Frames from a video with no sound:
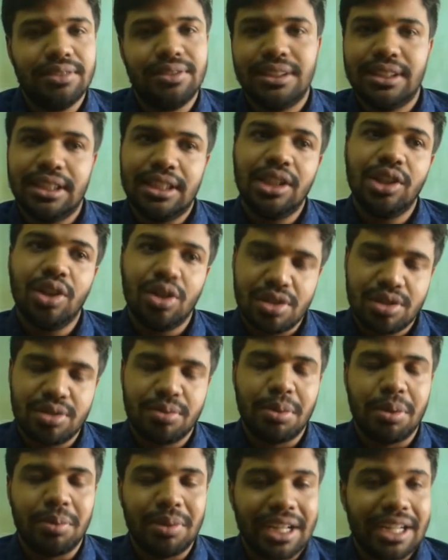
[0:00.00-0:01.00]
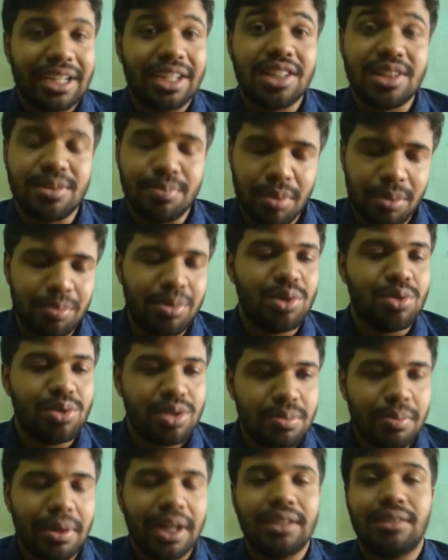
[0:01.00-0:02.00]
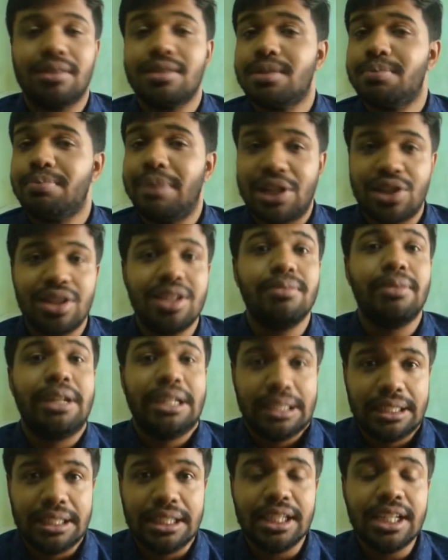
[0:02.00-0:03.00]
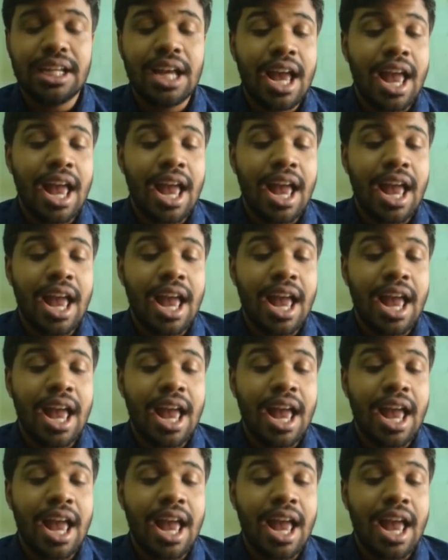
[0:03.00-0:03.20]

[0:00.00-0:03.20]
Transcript: Physically also people get abused, but especially mentally.